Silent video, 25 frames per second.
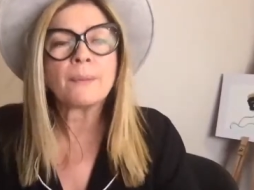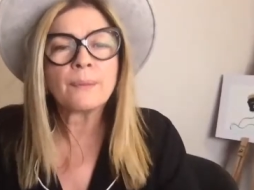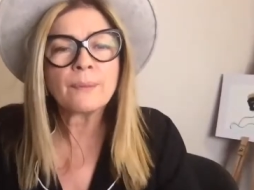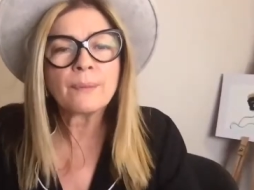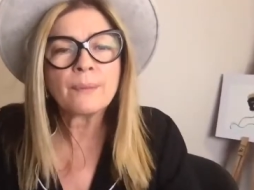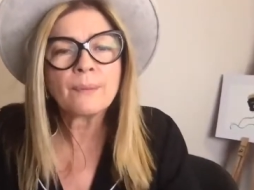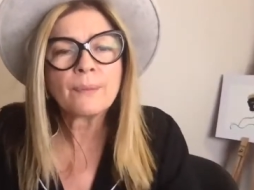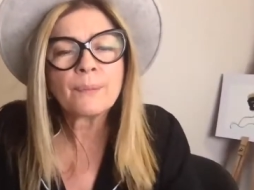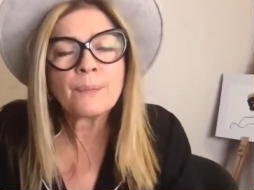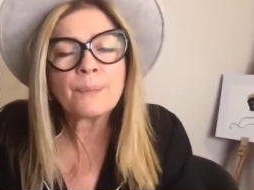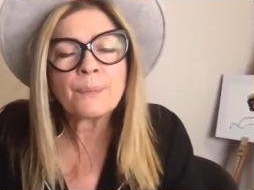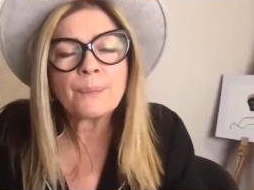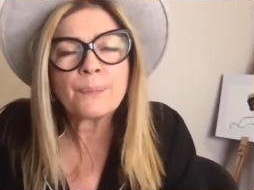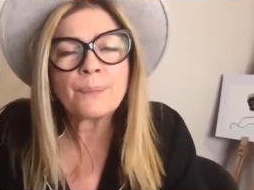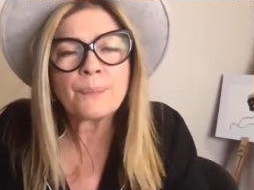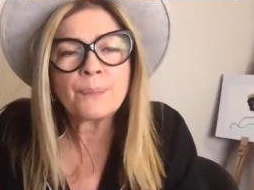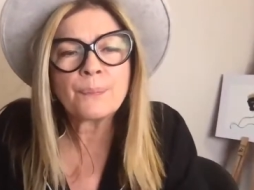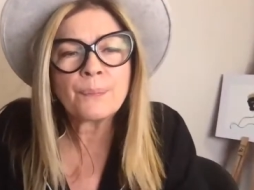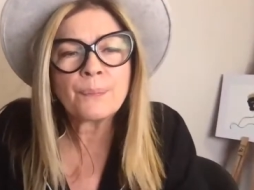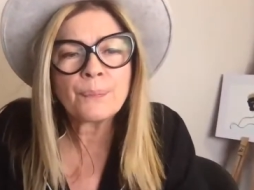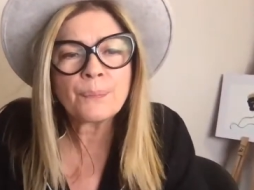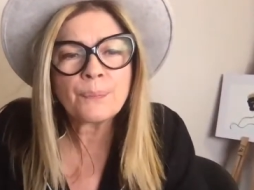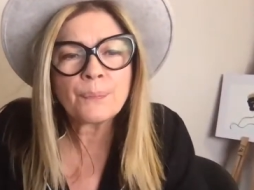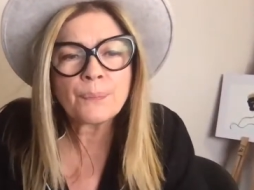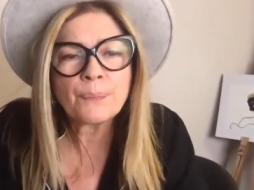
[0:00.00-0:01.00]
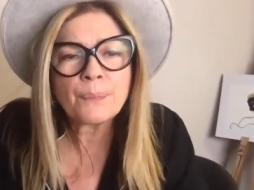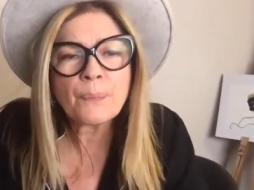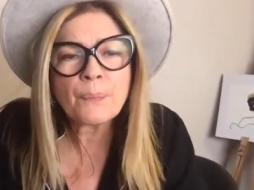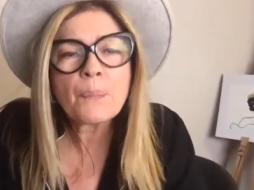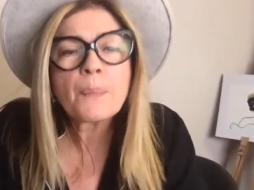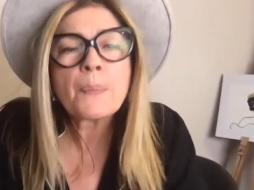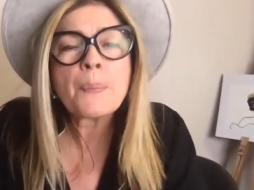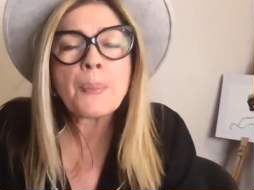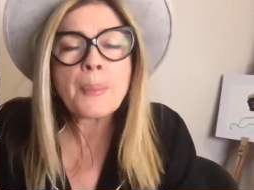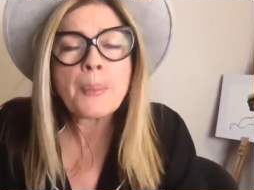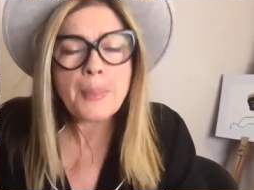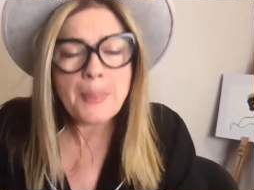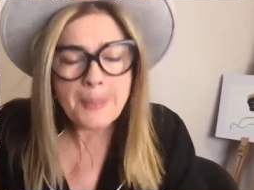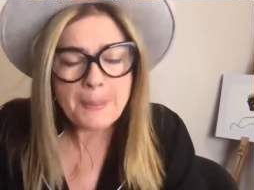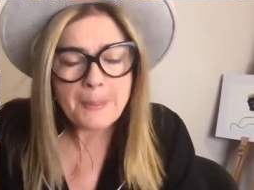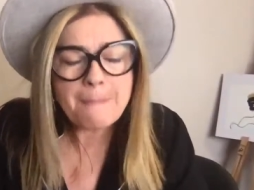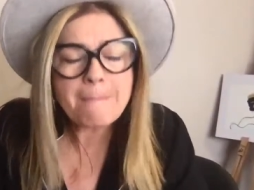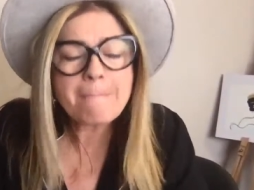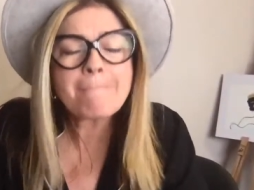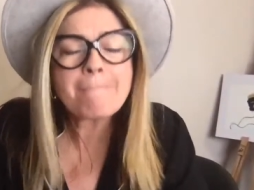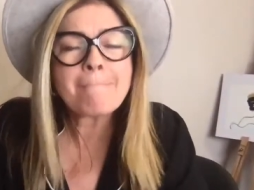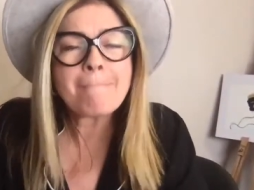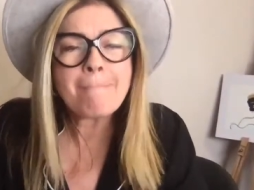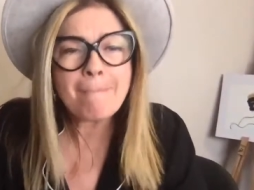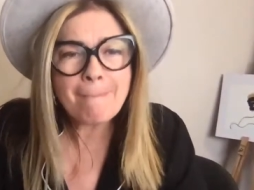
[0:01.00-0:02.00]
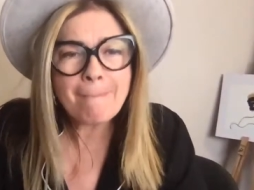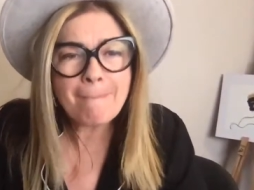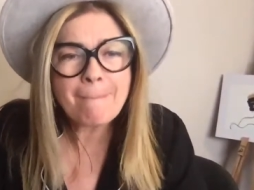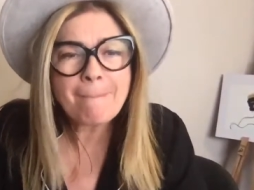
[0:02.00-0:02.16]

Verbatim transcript: right. that's another. There's so many different